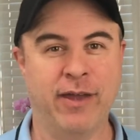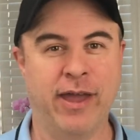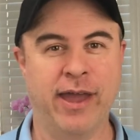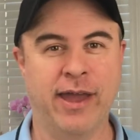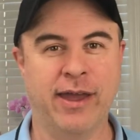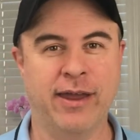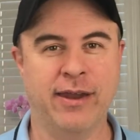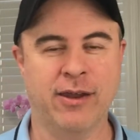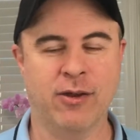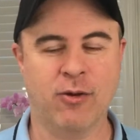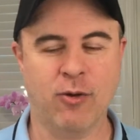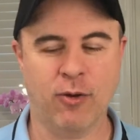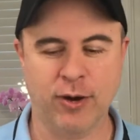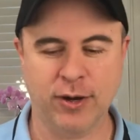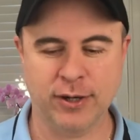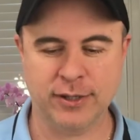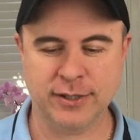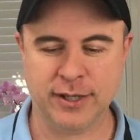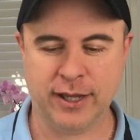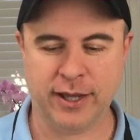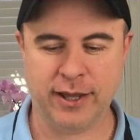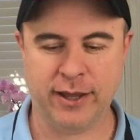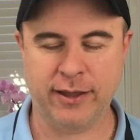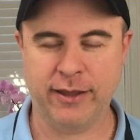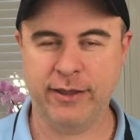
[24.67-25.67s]
And of course,
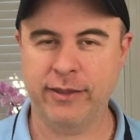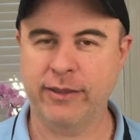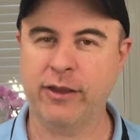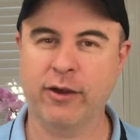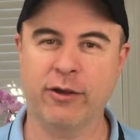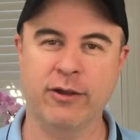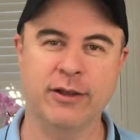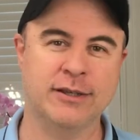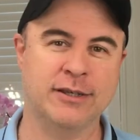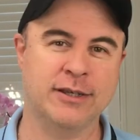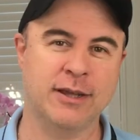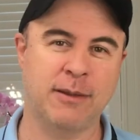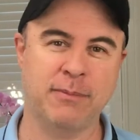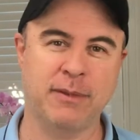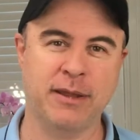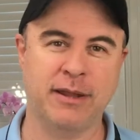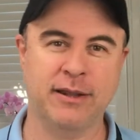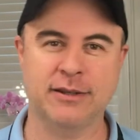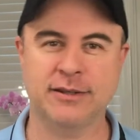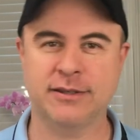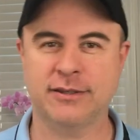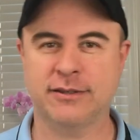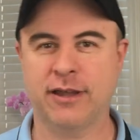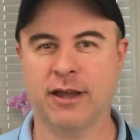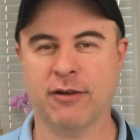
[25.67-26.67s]
it's something
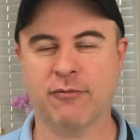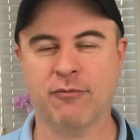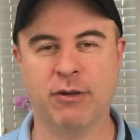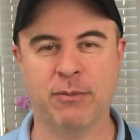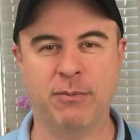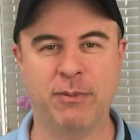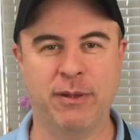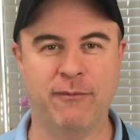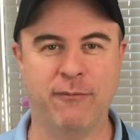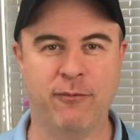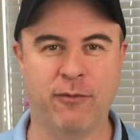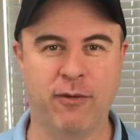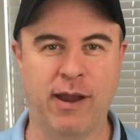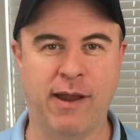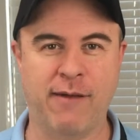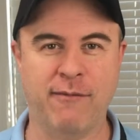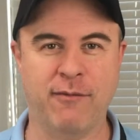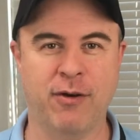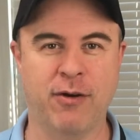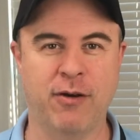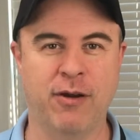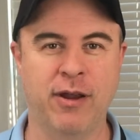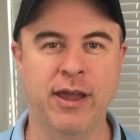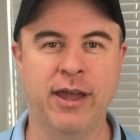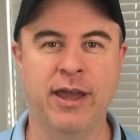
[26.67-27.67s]
that's stuck with me
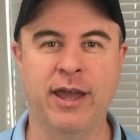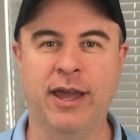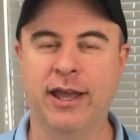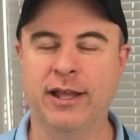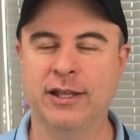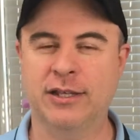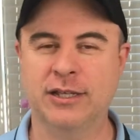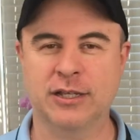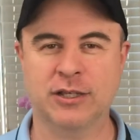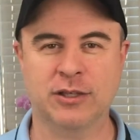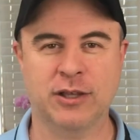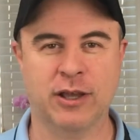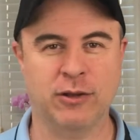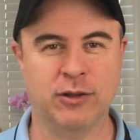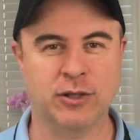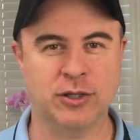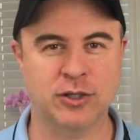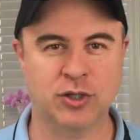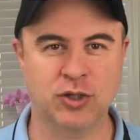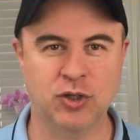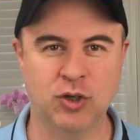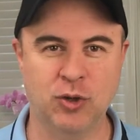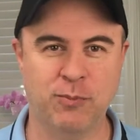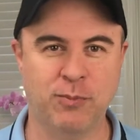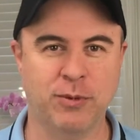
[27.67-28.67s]
forever. It's just a
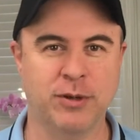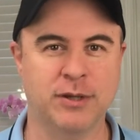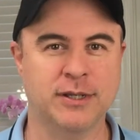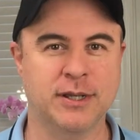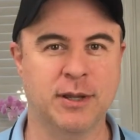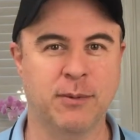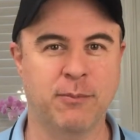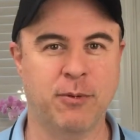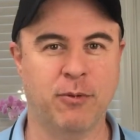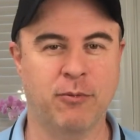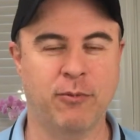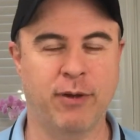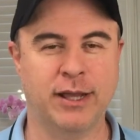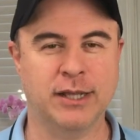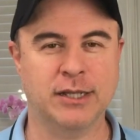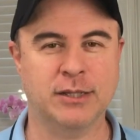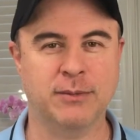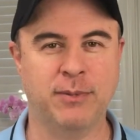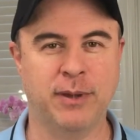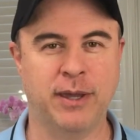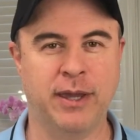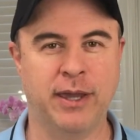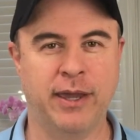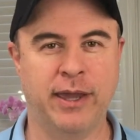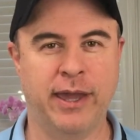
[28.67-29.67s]
super simple
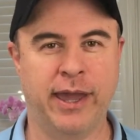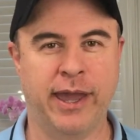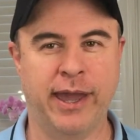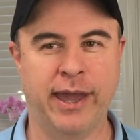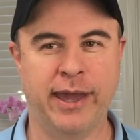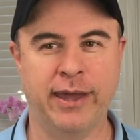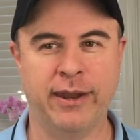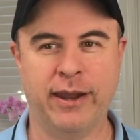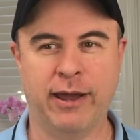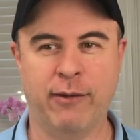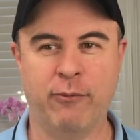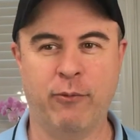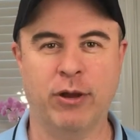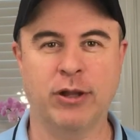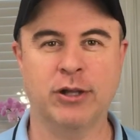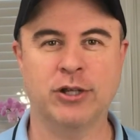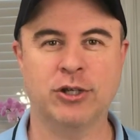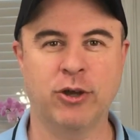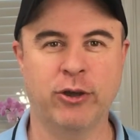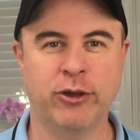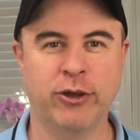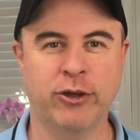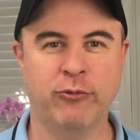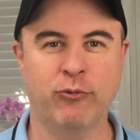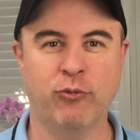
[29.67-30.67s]
recipe, and I want to
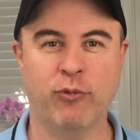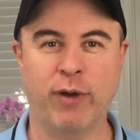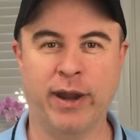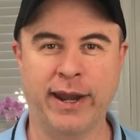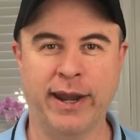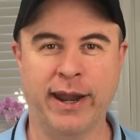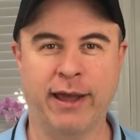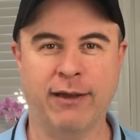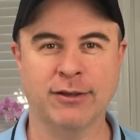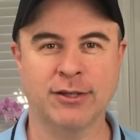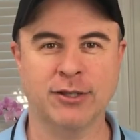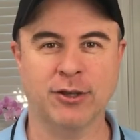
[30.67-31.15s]
show you right now.